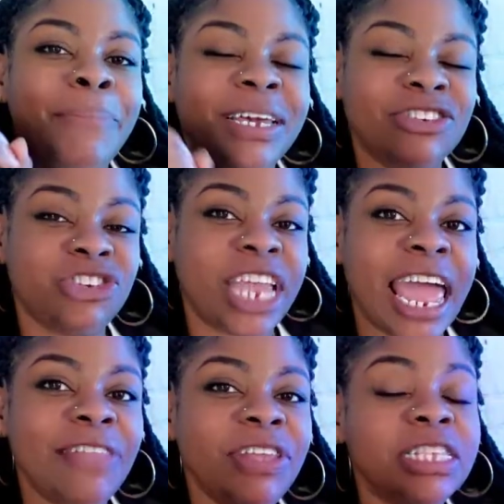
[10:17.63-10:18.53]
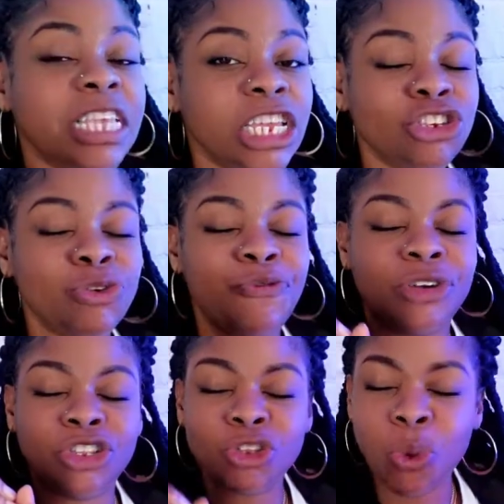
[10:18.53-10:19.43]
because she had this issue
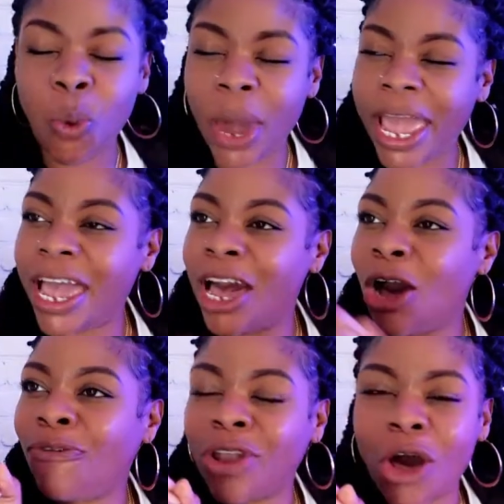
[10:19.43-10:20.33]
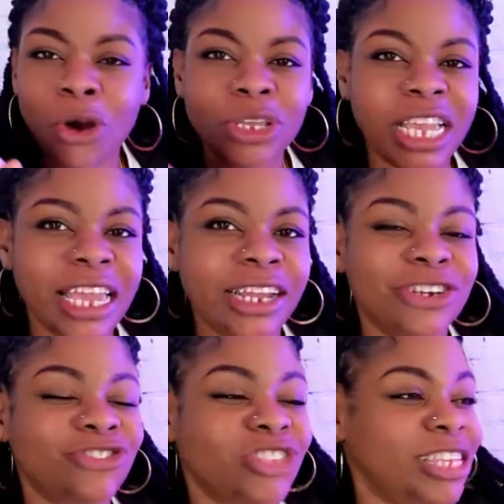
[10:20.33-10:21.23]
for 12 long
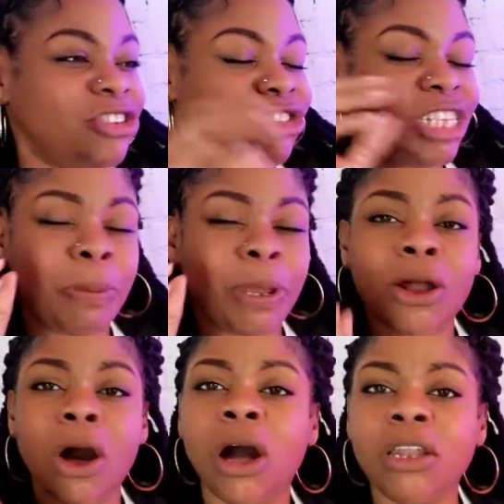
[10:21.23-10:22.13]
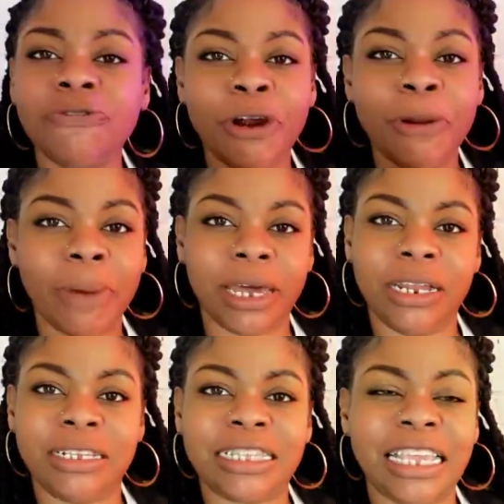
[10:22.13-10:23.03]
years and she spent all of her
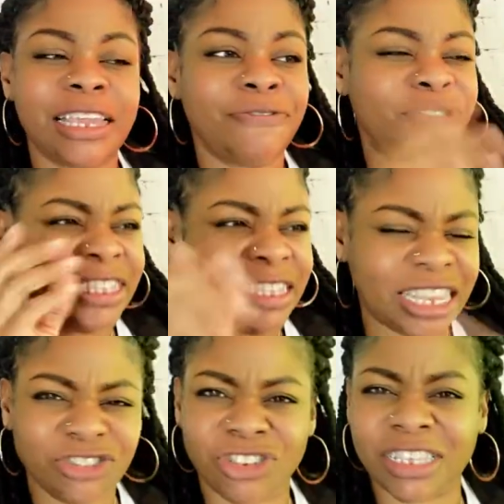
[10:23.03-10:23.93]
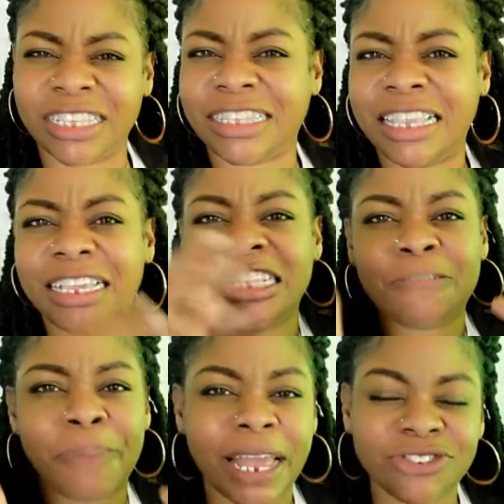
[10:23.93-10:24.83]
money seeing physicians and seeing
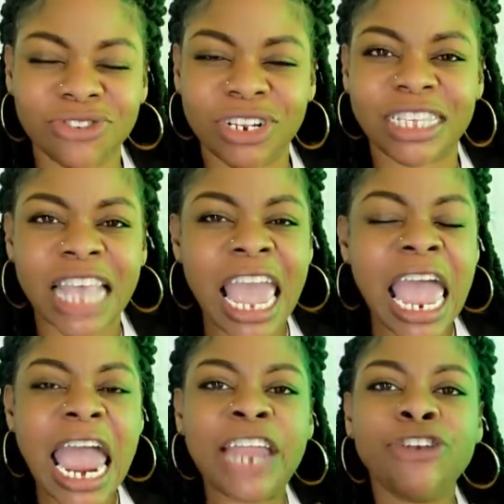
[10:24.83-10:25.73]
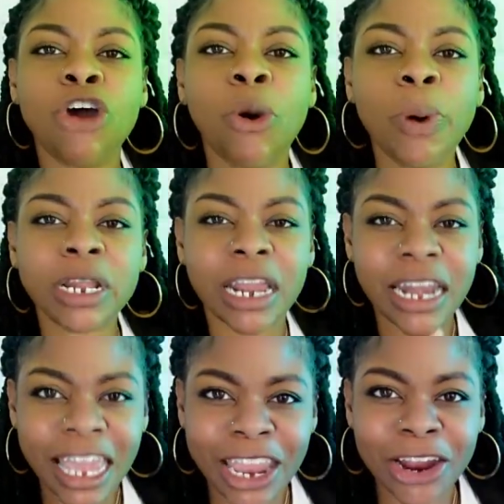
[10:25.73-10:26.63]
specialists and no one
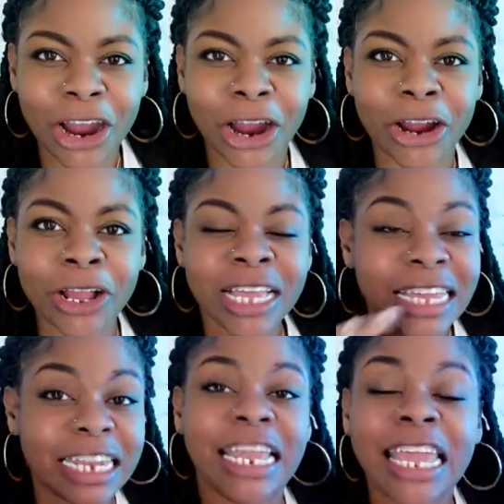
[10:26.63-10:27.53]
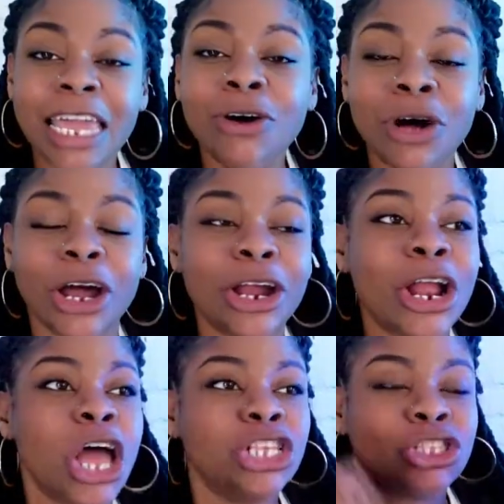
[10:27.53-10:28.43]
could hear her, could heal her.
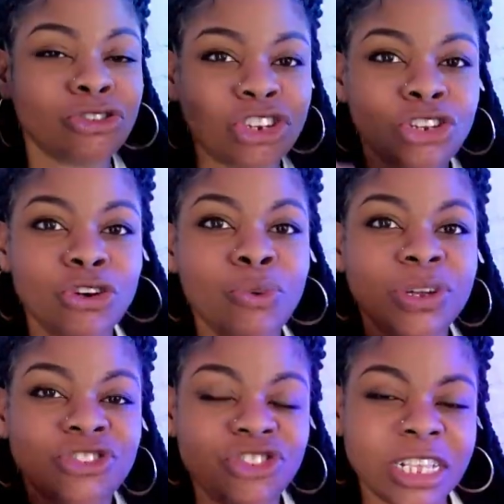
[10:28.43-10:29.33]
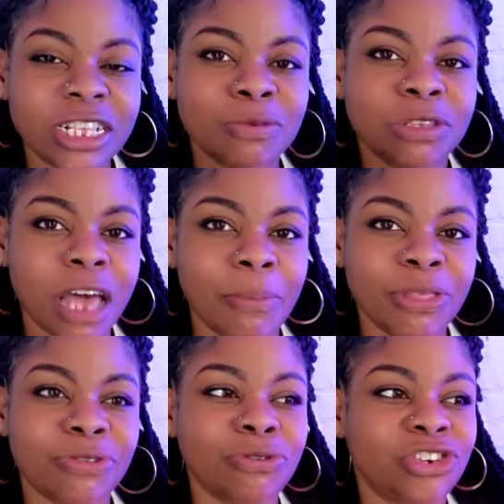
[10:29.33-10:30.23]
So she knew when Jesus was
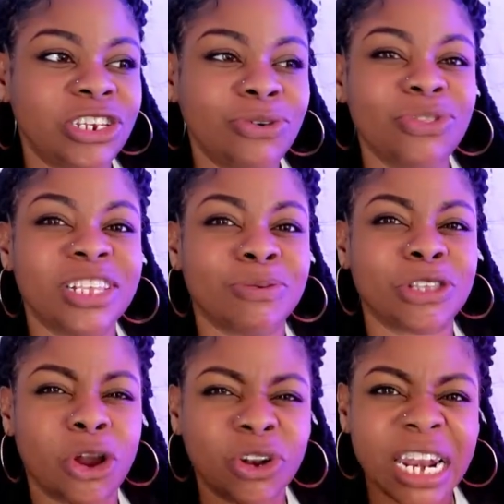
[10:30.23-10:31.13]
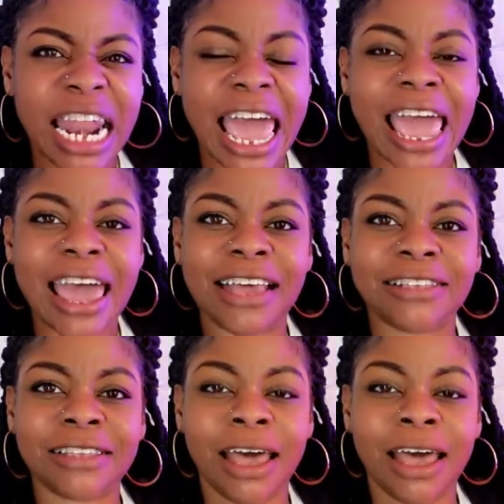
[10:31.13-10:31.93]
coming through, she knew this was her last